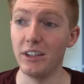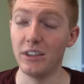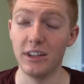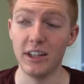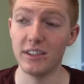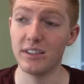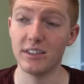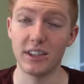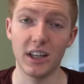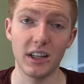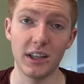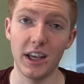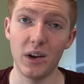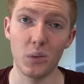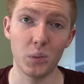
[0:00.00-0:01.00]
This is gonna
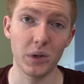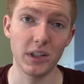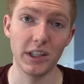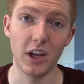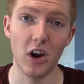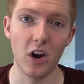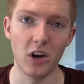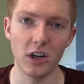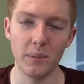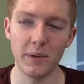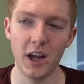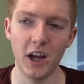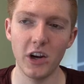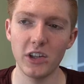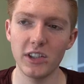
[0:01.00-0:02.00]
get really hard. I mean,
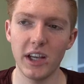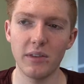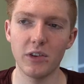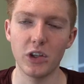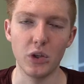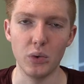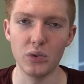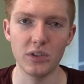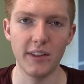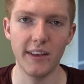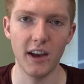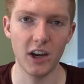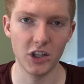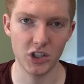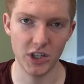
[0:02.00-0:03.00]
I hardly ever use the
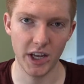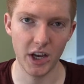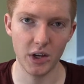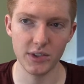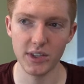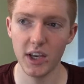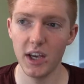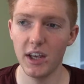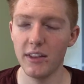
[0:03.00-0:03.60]
auction house.